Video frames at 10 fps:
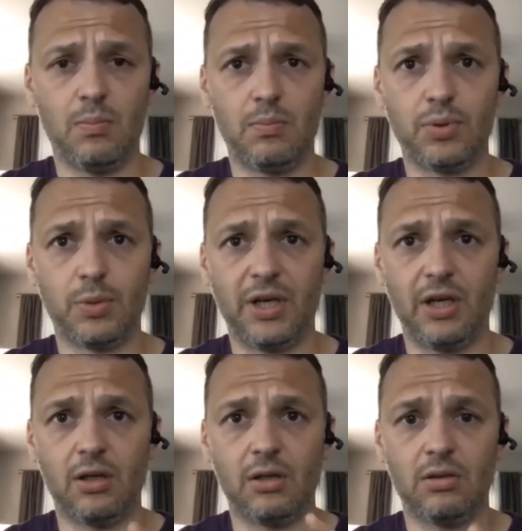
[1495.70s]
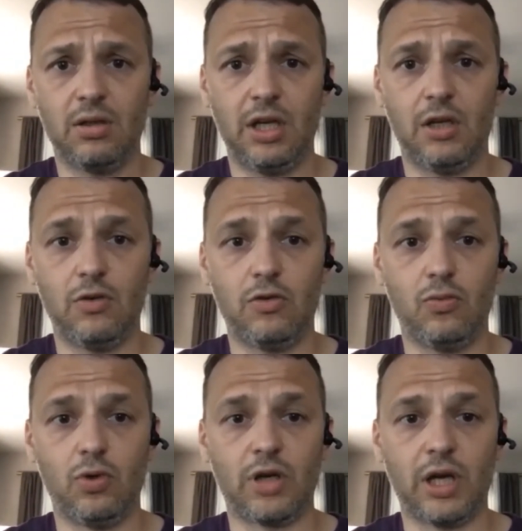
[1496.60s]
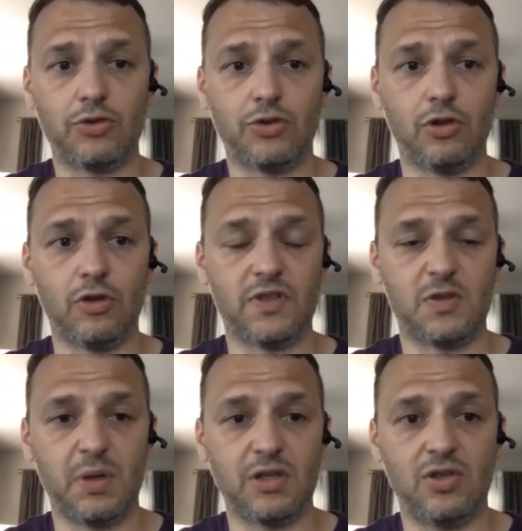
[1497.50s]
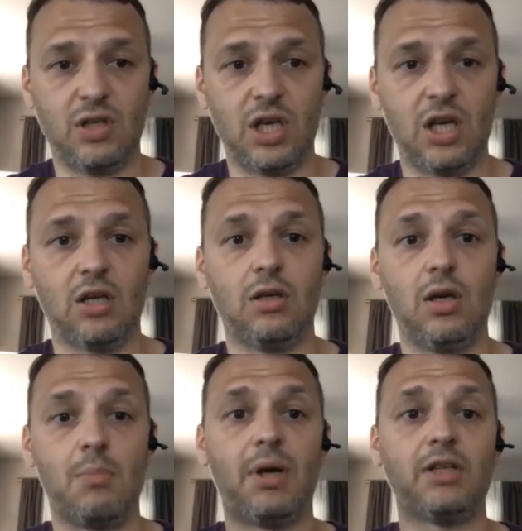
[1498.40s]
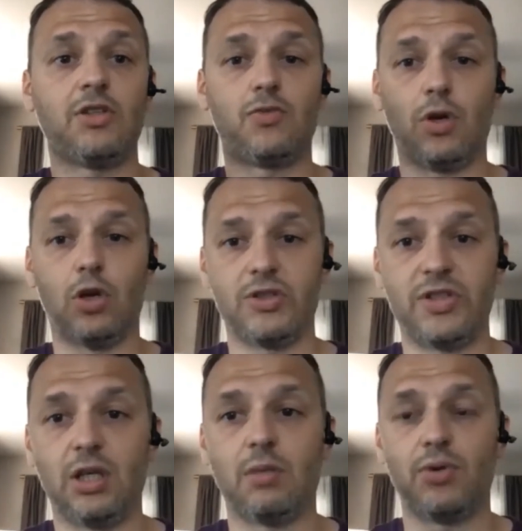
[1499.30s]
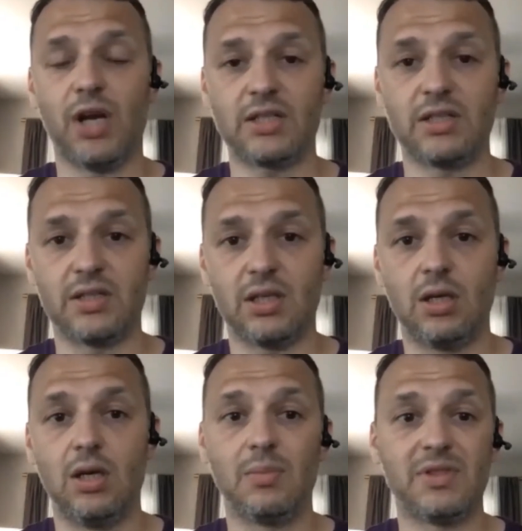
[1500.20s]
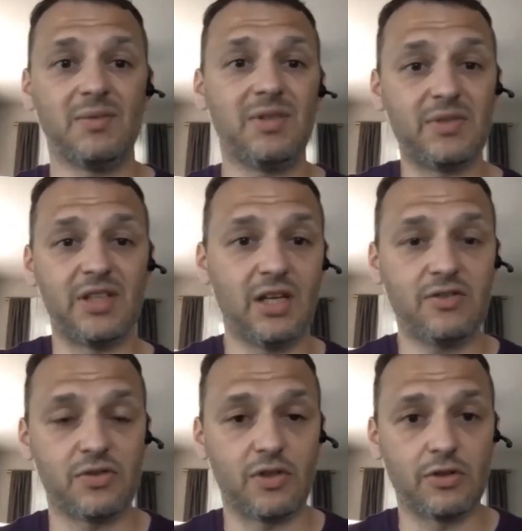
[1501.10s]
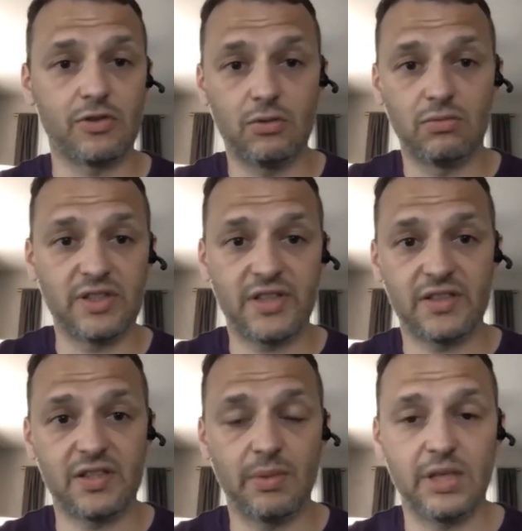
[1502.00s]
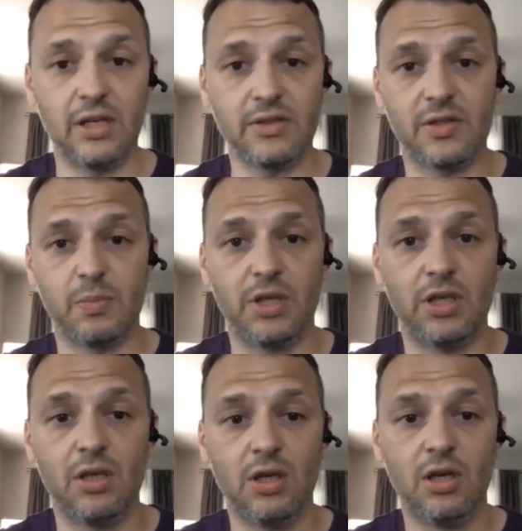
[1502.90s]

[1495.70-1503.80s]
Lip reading: prepare and work out your nerves as best you can by just rehearsing and practicing. sometimes the answer is also, let's get somebody else to be